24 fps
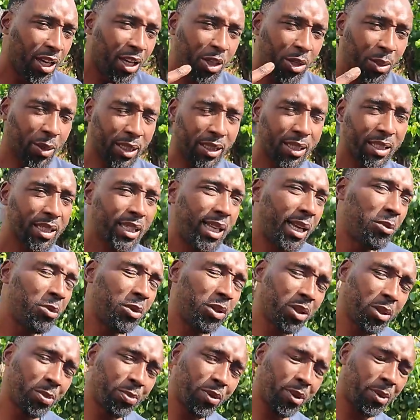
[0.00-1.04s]
understand
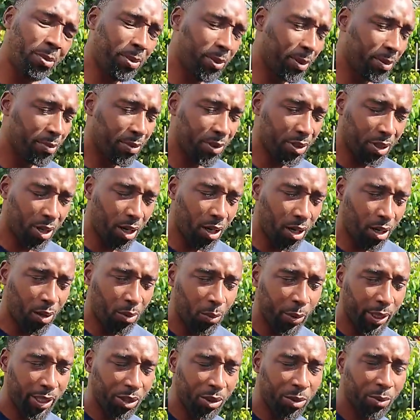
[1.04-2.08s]
what the problems are
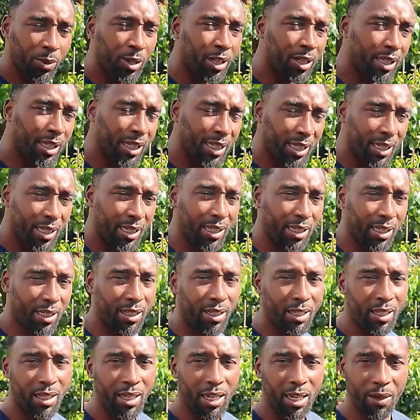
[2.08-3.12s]
where you're working, innit?
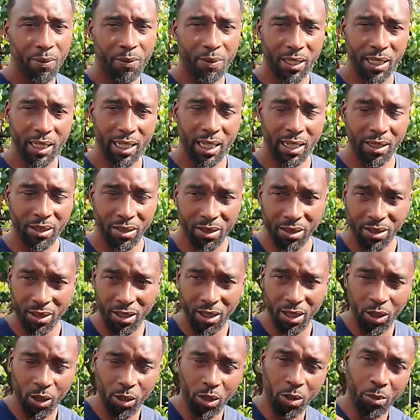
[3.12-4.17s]
I think that's
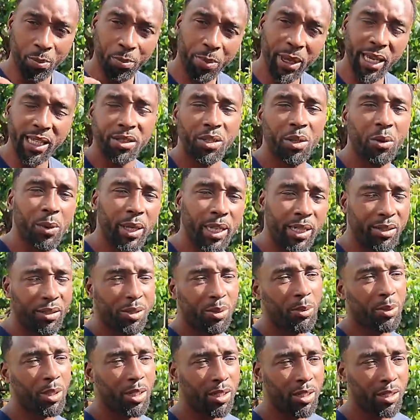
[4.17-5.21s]
a better way to
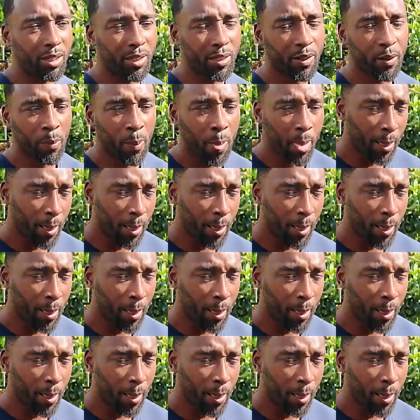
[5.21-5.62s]
work.